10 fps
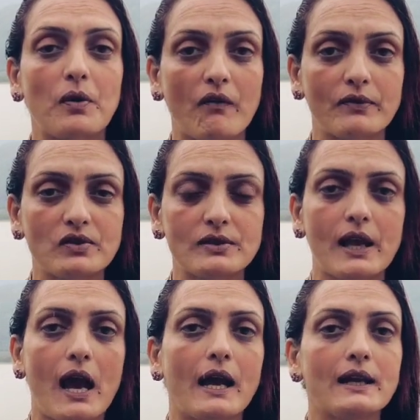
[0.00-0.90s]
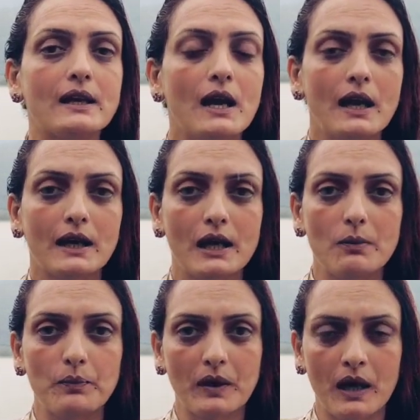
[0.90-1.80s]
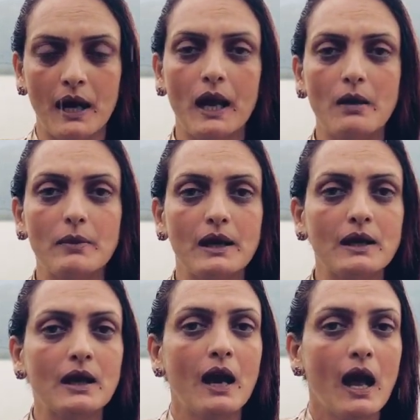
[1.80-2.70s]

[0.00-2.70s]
prophesying, keep claiming.